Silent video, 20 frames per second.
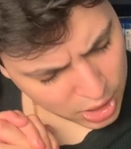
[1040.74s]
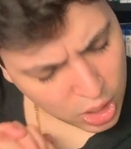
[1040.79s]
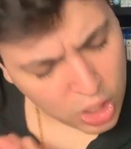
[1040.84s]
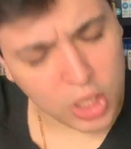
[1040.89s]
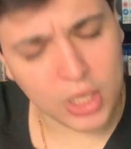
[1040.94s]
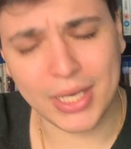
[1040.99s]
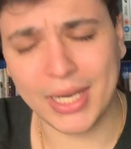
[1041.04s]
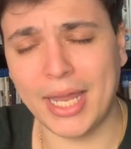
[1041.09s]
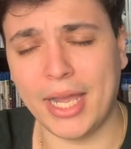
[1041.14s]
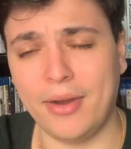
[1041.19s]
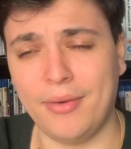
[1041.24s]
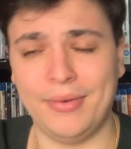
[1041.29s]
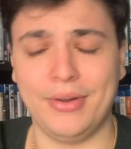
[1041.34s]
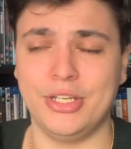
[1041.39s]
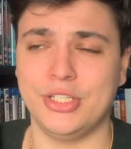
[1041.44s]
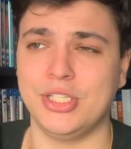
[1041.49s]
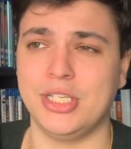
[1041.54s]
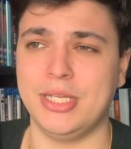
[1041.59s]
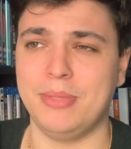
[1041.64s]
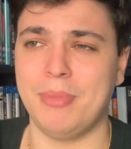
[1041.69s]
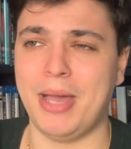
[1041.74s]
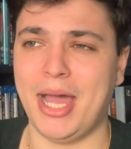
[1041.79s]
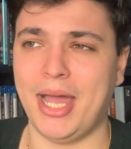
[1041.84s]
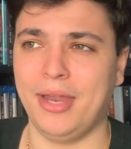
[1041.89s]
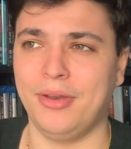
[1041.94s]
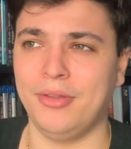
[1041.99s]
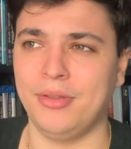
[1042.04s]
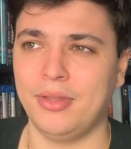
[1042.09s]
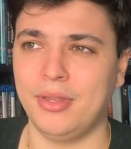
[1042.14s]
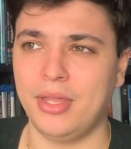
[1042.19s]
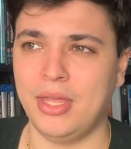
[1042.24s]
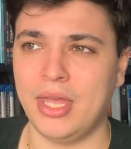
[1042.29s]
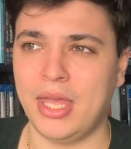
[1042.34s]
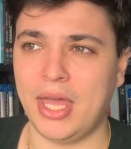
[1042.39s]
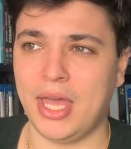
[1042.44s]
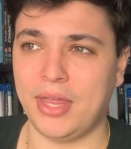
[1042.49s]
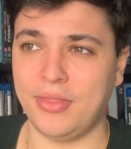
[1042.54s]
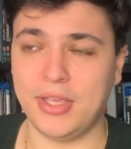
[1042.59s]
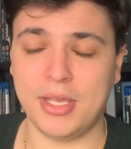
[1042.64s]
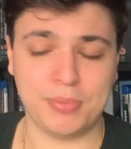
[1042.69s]
Hilariously bad.
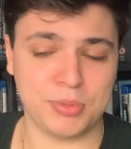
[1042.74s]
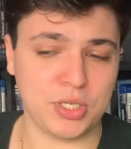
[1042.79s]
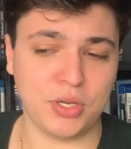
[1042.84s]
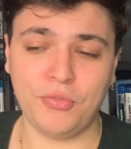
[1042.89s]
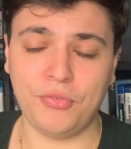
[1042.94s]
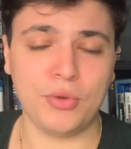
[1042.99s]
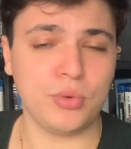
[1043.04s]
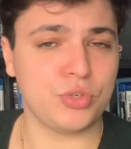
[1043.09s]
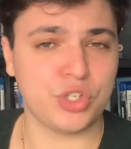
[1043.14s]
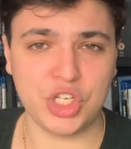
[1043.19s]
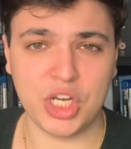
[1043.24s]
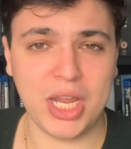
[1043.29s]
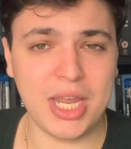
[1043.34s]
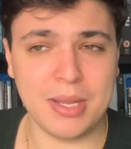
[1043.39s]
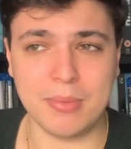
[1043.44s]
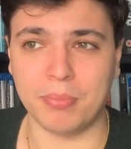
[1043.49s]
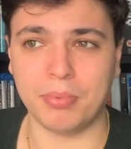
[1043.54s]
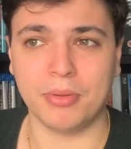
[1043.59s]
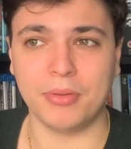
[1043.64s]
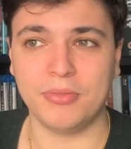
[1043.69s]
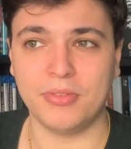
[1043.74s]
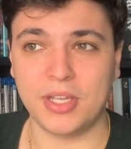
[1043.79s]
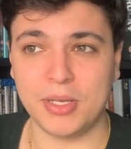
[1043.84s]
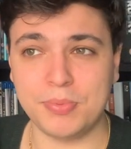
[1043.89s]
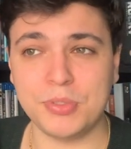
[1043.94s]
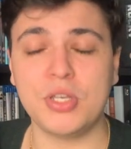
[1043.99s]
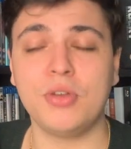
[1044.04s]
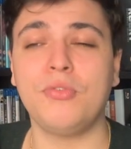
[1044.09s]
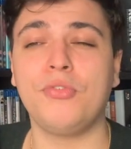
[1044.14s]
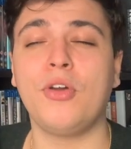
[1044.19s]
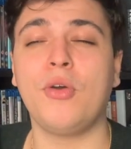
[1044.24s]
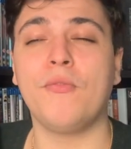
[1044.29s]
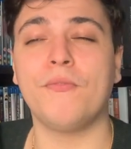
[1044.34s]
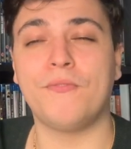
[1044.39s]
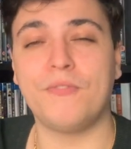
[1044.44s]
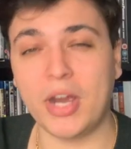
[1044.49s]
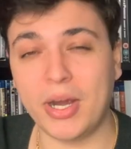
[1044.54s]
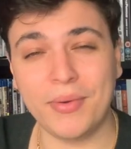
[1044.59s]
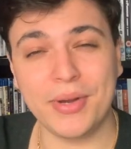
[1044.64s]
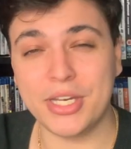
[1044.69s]
And the episode felt cheap. The episode felt
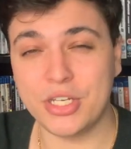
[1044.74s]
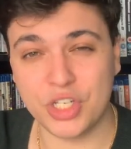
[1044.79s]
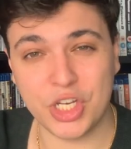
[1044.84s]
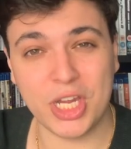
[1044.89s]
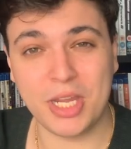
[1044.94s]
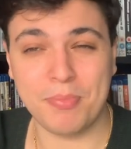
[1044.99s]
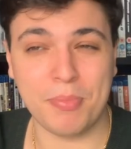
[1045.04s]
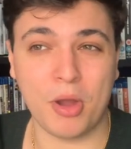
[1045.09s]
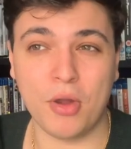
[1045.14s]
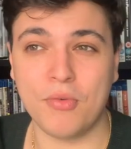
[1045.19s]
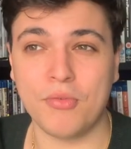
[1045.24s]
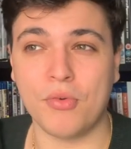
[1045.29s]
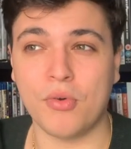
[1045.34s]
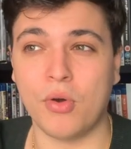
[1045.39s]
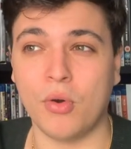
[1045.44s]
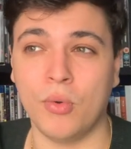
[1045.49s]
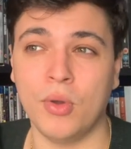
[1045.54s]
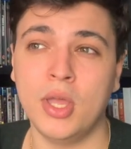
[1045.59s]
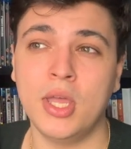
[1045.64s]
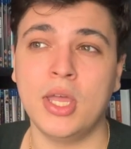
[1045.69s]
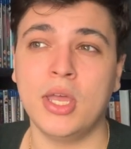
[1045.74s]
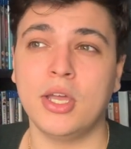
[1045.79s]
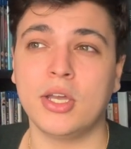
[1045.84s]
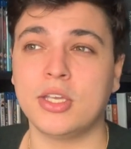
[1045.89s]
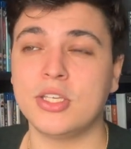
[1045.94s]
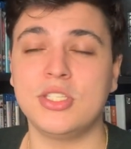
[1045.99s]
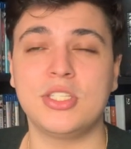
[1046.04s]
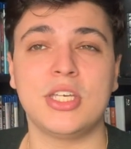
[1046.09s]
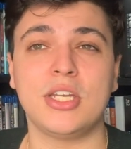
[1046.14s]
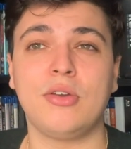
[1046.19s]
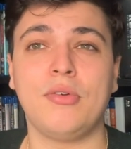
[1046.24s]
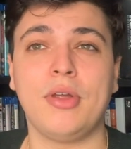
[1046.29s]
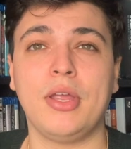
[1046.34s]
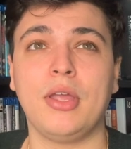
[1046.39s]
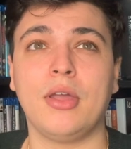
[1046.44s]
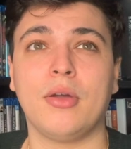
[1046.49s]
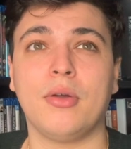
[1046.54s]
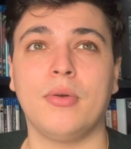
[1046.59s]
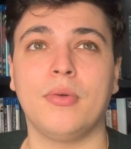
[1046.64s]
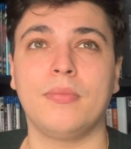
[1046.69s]
very cheap overall,
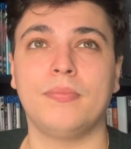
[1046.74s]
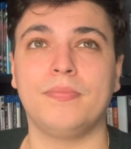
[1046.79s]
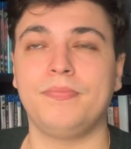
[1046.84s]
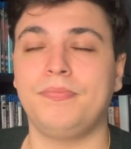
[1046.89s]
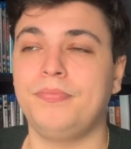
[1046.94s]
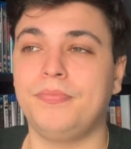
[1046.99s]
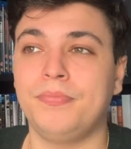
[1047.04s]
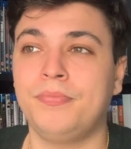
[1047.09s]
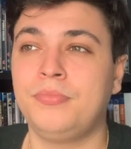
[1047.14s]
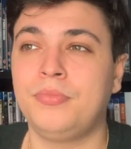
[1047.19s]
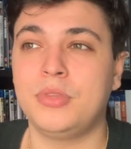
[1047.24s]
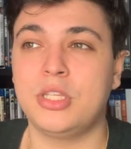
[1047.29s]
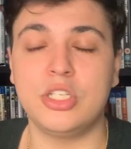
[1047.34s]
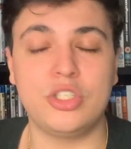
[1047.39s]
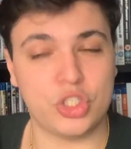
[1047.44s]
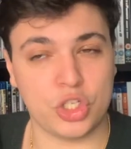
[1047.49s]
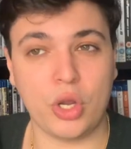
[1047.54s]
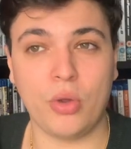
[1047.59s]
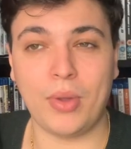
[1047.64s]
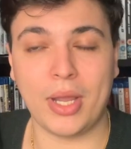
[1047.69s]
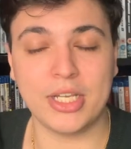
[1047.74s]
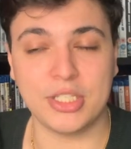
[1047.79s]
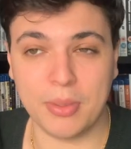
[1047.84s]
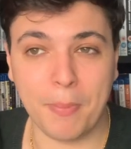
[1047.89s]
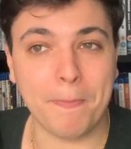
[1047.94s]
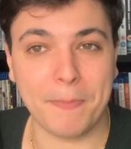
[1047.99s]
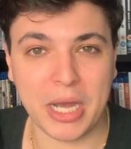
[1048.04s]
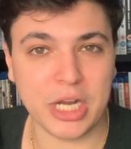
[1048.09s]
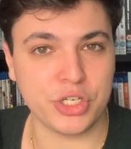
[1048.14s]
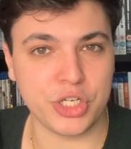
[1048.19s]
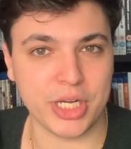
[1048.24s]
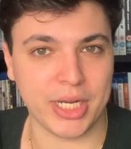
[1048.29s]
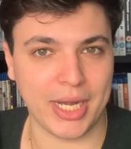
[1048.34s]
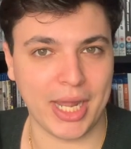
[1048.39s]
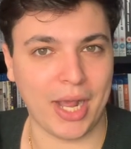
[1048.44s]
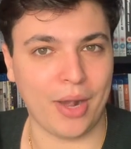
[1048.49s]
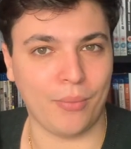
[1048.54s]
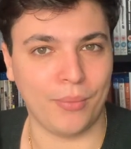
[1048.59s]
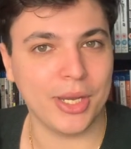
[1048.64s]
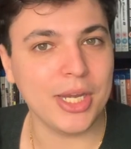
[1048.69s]
considering this show has a budget
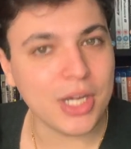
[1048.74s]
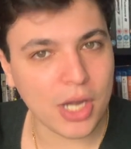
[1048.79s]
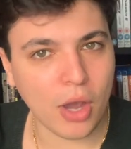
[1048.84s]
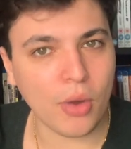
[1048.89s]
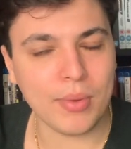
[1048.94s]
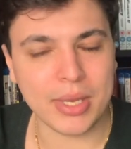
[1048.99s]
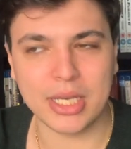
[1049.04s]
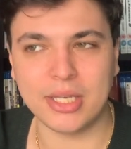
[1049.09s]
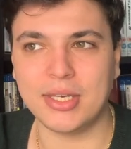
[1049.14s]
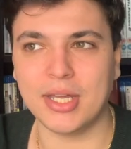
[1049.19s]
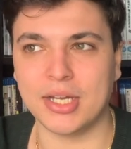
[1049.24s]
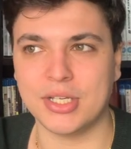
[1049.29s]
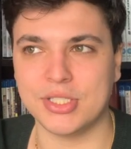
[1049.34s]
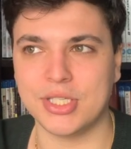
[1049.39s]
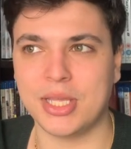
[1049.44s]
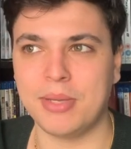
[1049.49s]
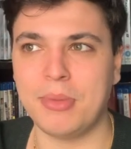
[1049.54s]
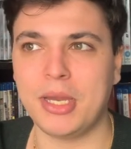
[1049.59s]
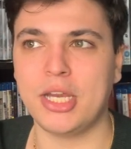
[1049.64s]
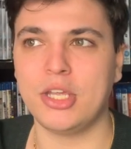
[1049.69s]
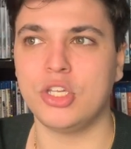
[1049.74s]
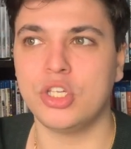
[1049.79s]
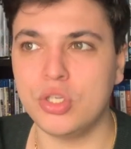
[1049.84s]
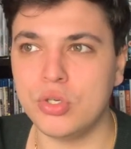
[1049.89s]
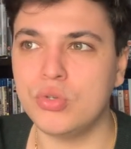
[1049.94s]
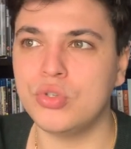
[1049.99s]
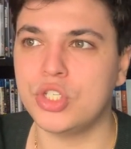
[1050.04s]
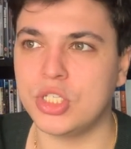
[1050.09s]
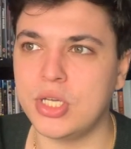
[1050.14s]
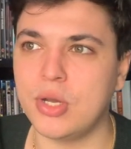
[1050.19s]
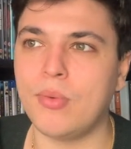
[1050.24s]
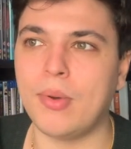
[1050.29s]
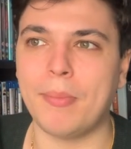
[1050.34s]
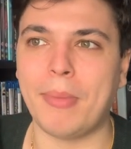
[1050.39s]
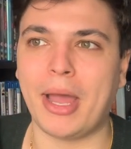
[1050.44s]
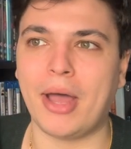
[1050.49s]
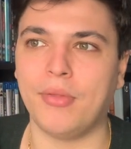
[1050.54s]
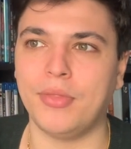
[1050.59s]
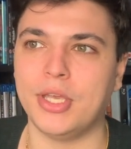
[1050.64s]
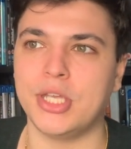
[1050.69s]
now. We know it does. They made a huge deal
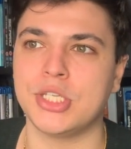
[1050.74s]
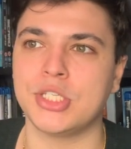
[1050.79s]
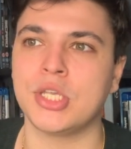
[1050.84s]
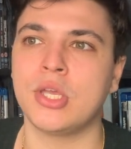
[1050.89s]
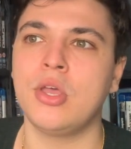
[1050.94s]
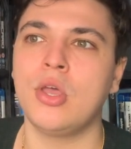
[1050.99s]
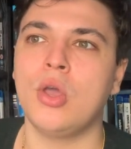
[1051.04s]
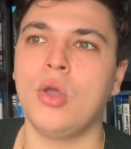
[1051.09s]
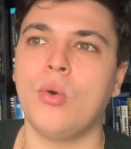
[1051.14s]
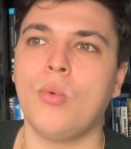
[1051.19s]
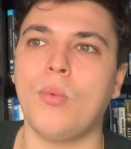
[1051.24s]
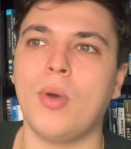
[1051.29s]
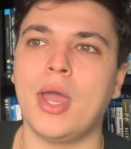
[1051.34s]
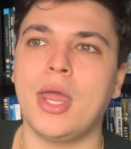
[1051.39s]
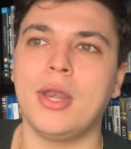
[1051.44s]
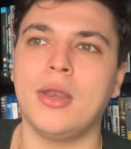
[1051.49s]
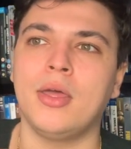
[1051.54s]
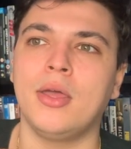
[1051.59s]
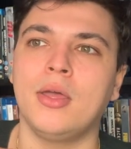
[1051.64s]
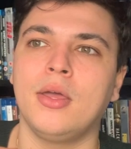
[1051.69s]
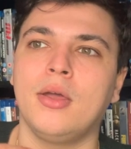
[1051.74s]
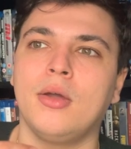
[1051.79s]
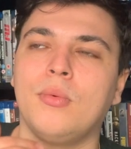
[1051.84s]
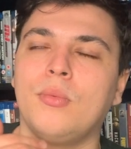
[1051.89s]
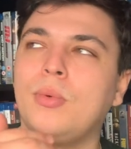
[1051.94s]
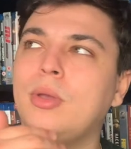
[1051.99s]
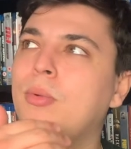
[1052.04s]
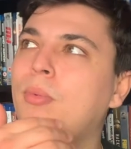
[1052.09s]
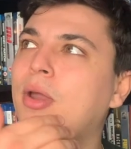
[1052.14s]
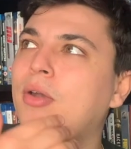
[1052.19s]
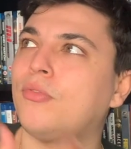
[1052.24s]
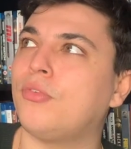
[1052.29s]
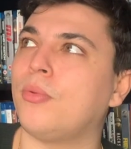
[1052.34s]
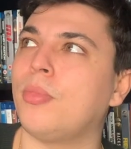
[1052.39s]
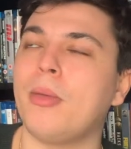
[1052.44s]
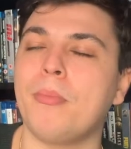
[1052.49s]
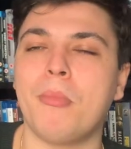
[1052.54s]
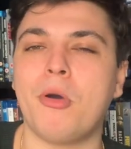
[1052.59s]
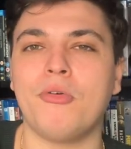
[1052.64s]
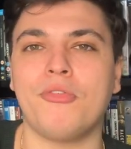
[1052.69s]
about this when we went from
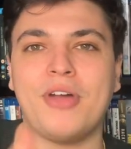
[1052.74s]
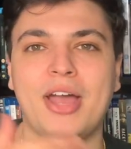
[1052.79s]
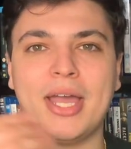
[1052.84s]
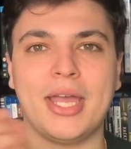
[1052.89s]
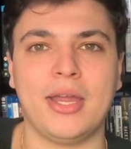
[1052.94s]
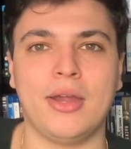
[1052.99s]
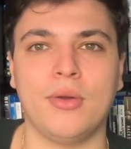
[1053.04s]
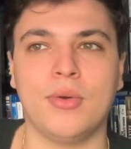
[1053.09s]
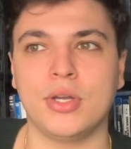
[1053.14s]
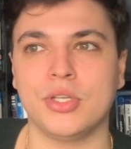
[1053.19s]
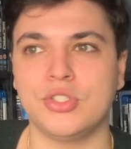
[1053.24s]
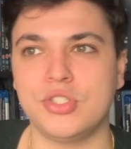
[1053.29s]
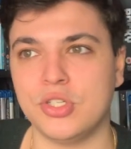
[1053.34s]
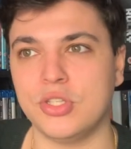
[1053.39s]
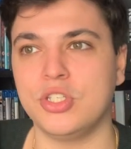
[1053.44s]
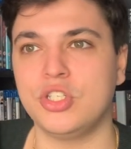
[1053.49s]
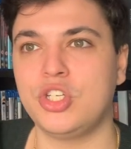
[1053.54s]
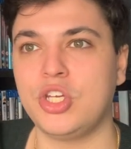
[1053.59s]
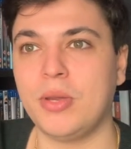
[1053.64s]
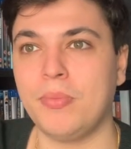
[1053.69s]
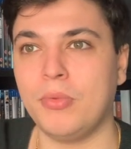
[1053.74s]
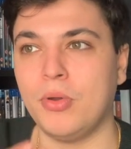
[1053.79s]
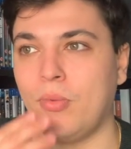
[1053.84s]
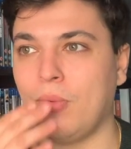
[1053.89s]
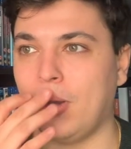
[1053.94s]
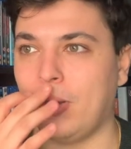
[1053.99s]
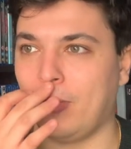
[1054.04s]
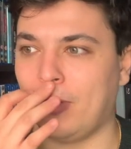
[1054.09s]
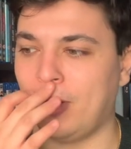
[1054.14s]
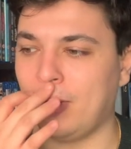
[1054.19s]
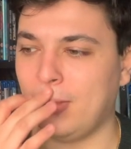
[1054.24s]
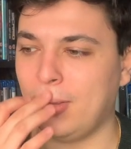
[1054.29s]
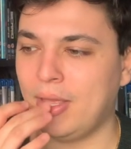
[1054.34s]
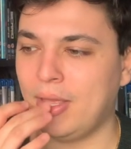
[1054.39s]
the Moffat era to the Chibnall era.